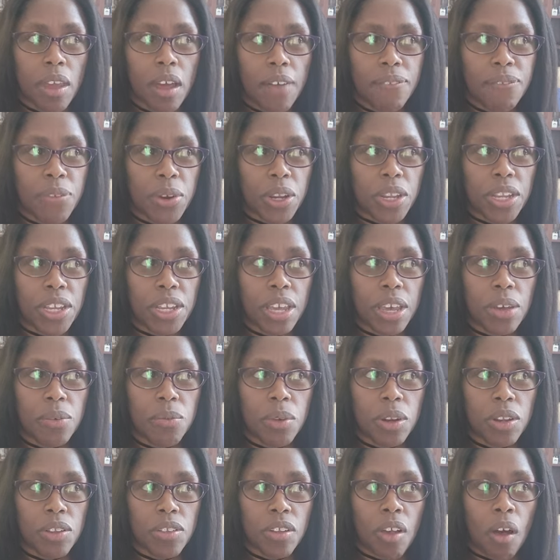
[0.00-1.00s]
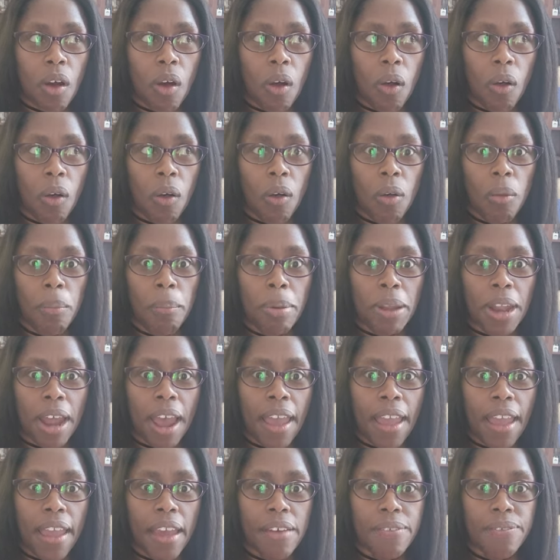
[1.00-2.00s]
I forget what it's called, but
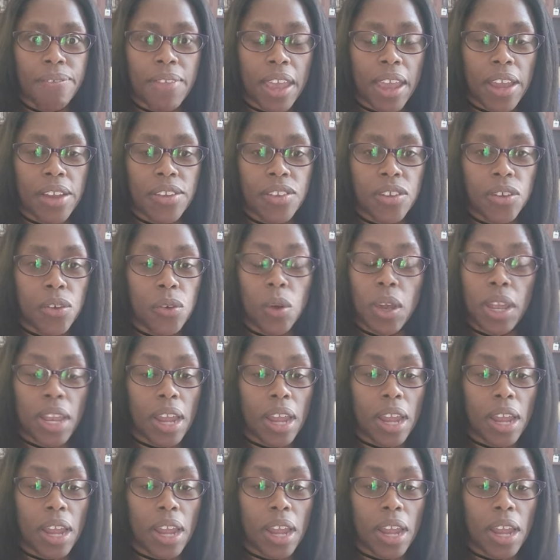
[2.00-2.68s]
I have that too.